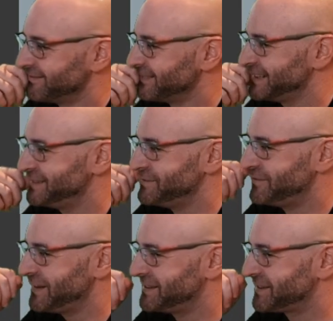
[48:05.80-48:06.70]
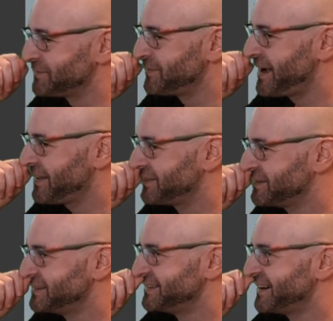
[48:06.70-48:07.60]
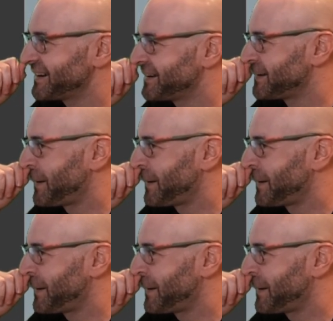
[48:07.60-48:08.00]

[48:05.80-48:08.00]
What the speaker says: Unless you face the wrath of a Zuck.